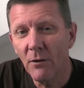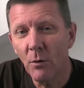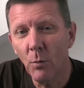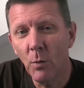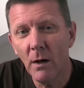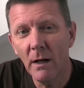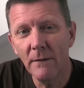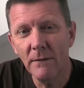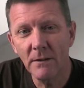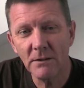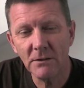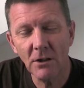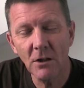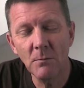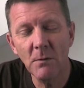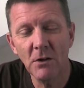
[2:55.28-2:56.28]
the way that
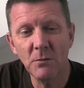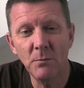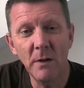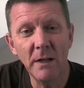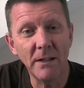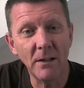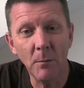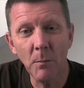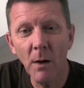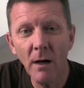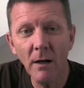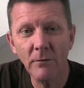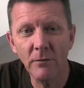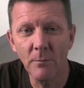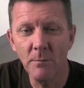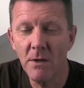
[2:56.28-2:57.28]
so much media,
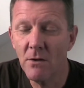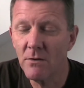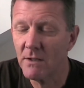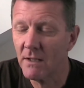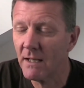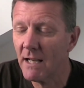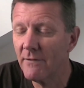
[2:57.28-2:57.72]
apart from music,